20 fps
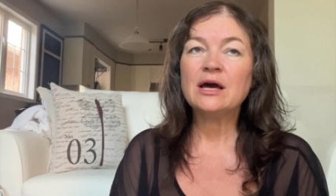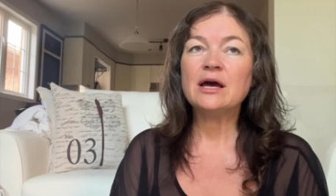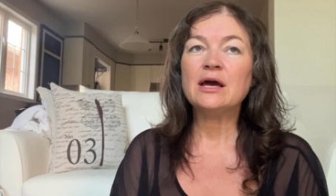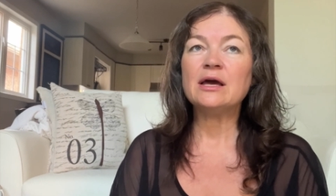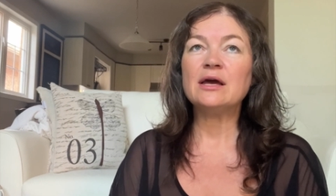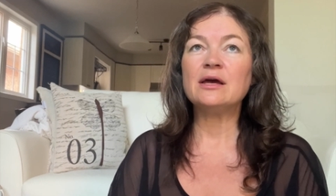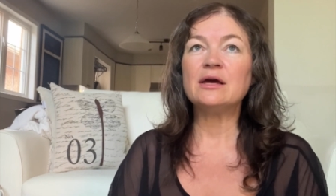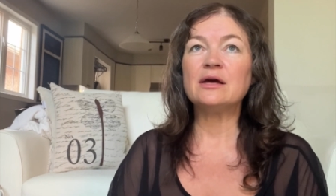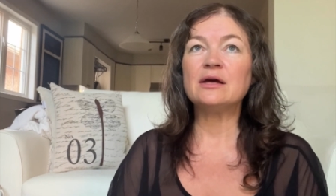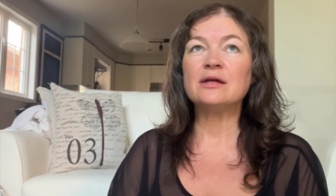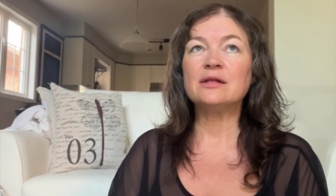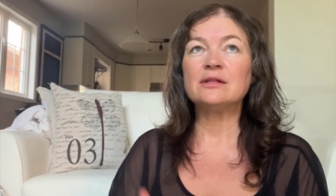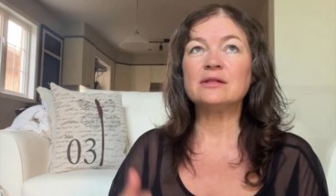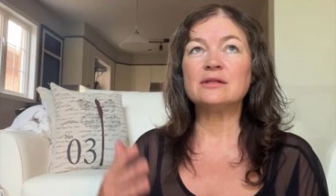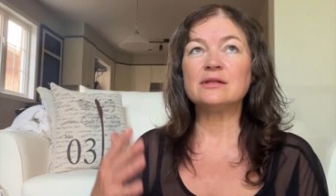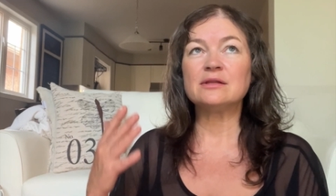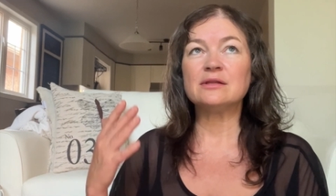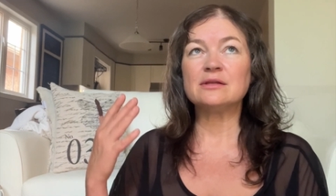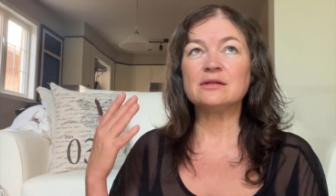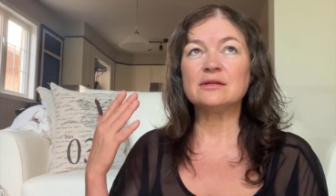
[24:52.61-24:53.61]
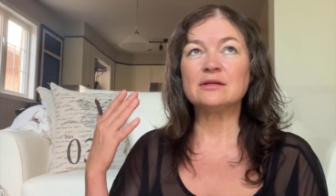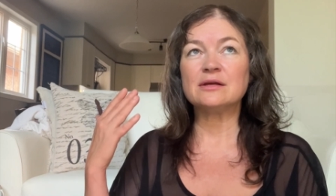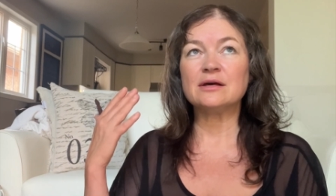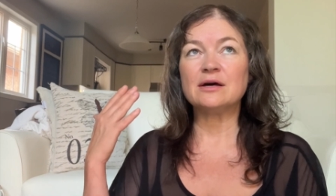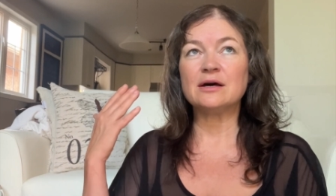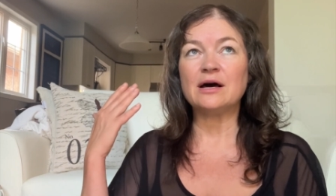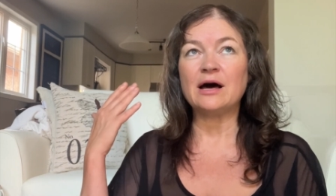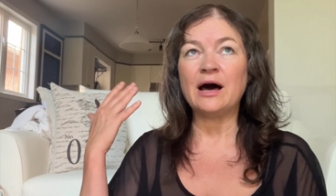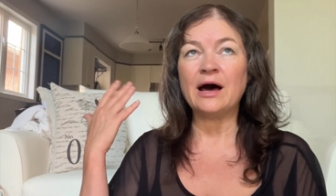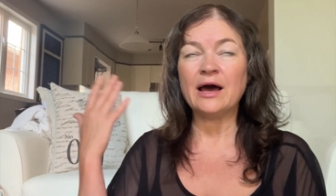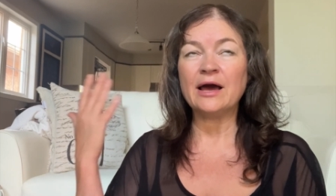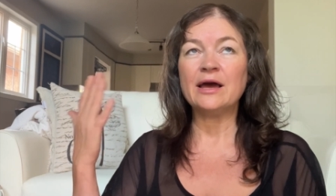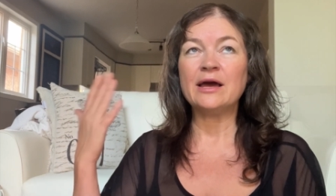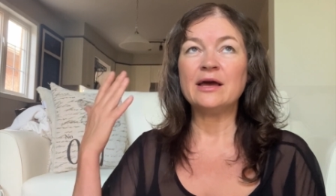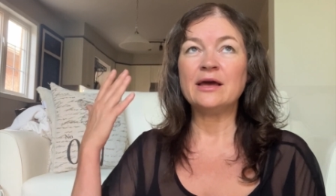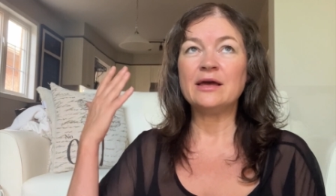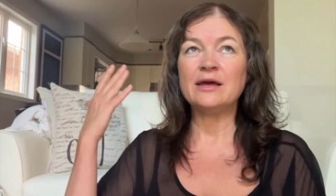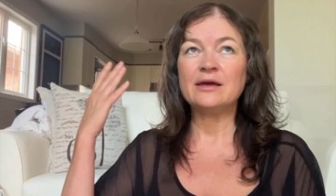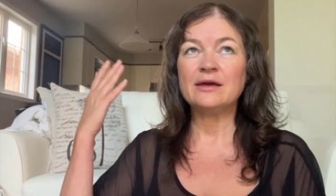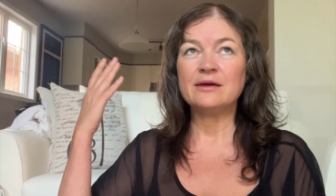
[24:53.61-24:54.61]
And
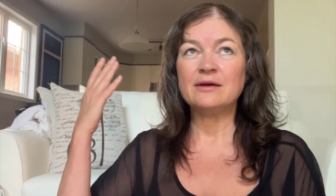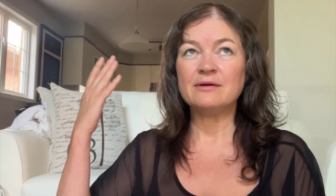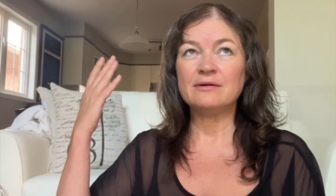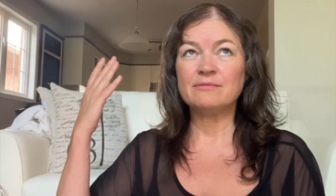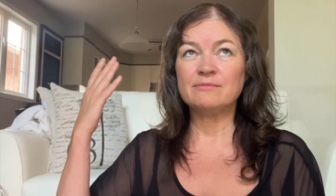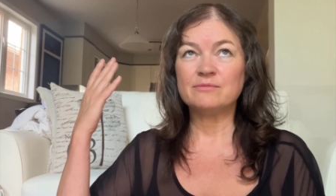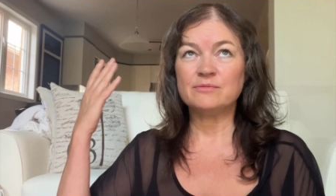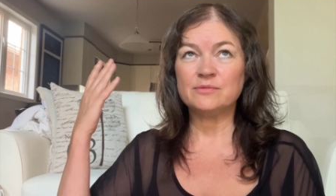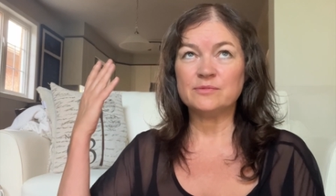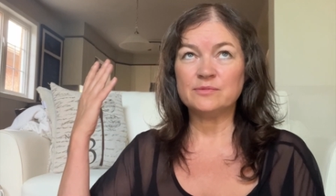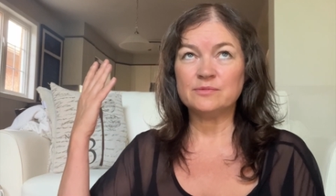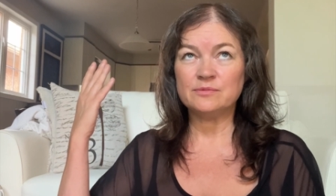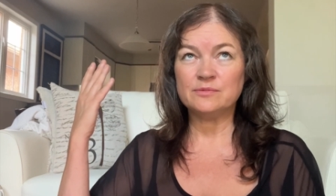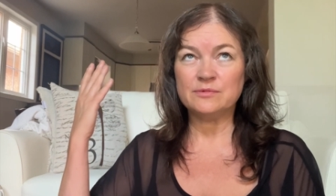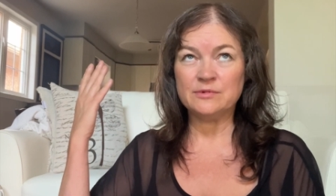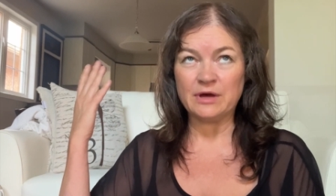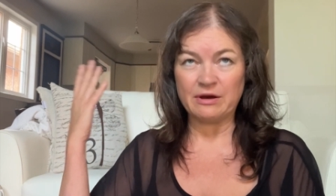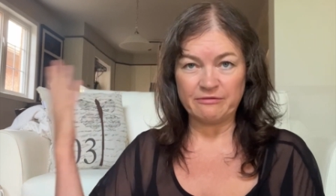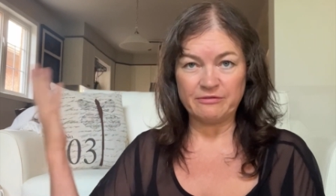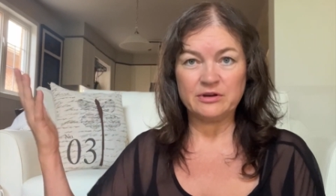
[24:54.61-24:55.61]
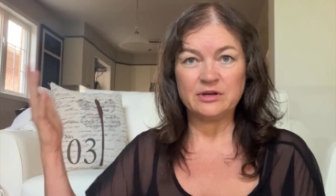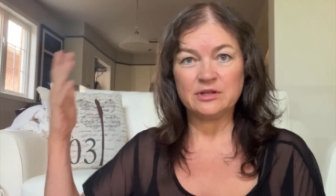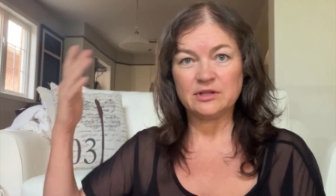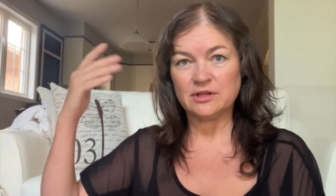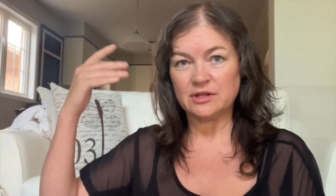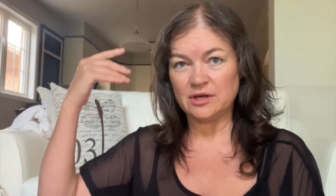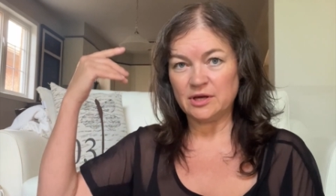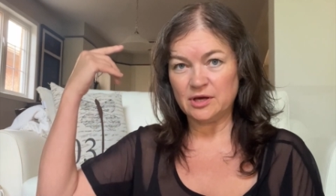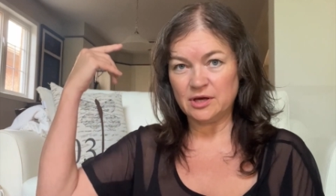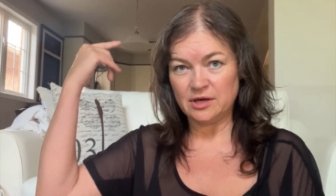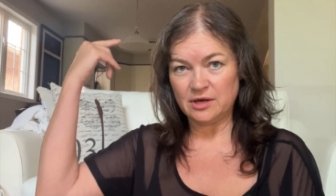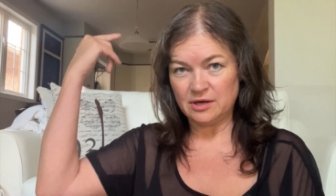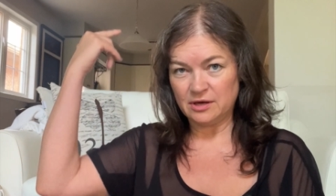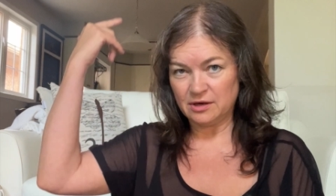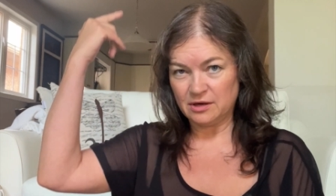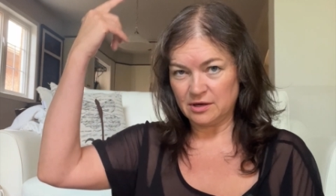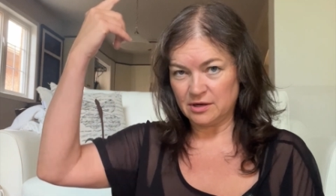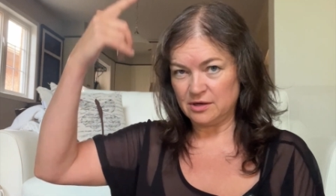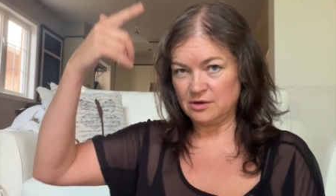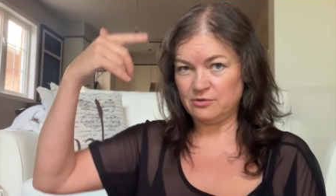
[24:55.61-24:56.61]
I
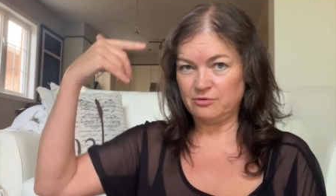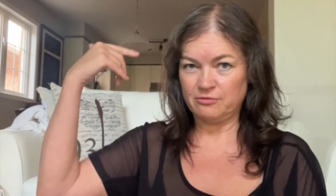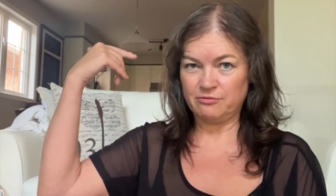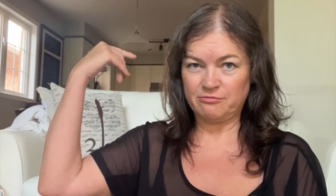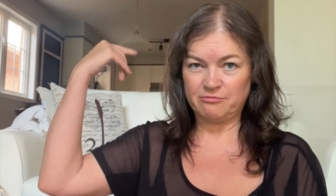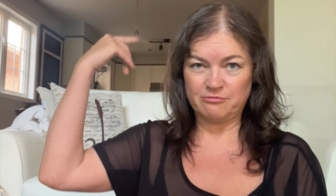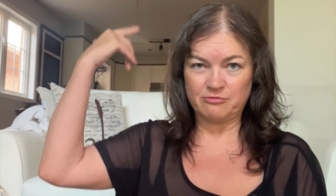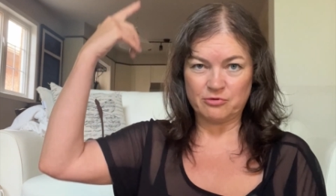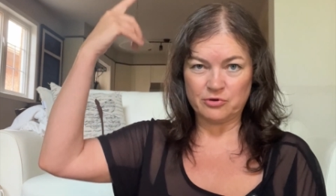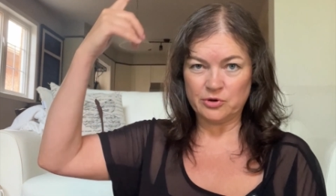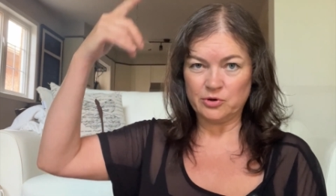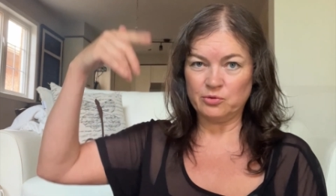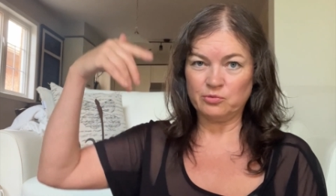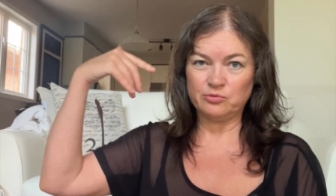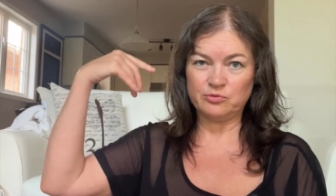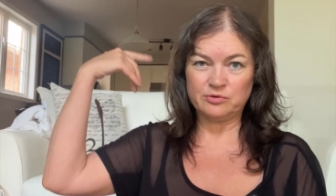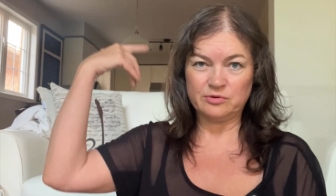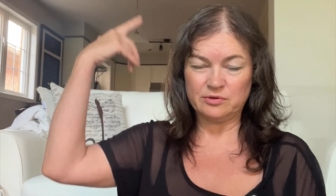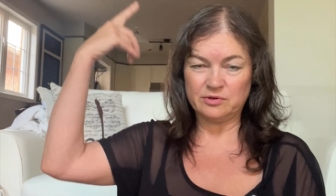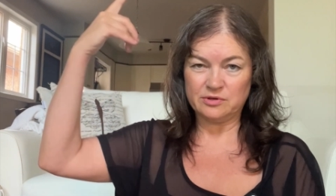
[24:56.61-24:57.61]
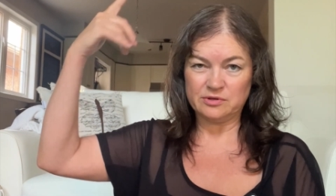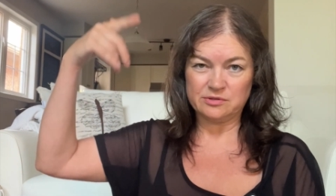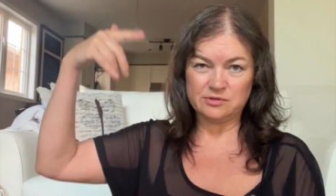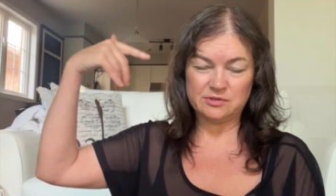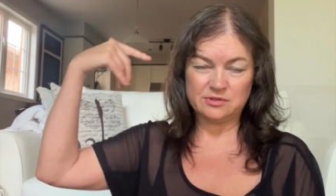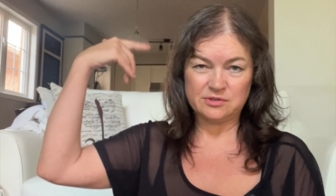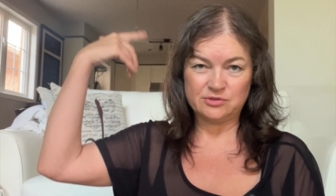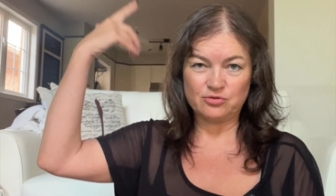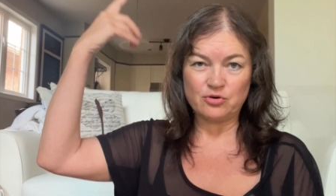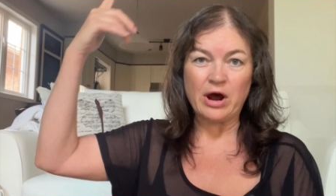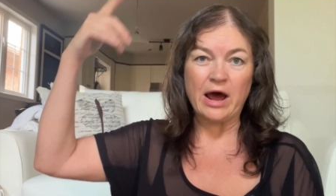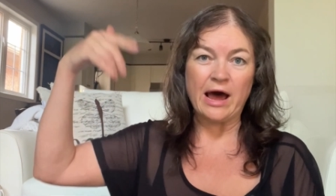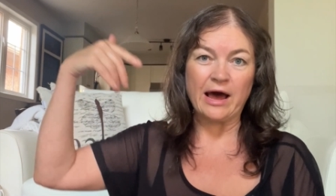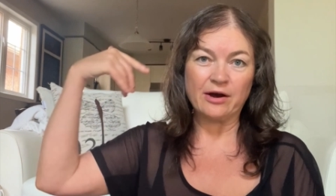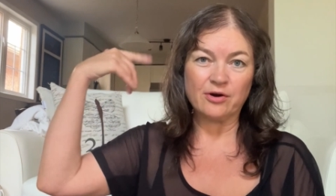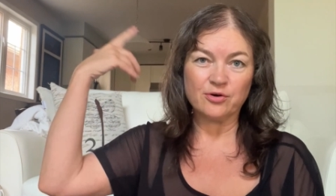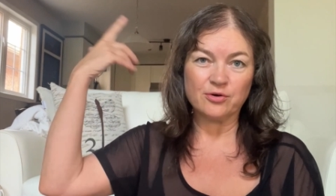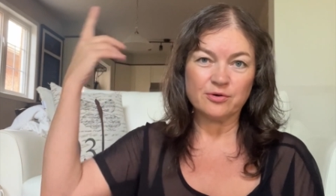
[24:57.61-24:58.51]
definitely kind of wrote this track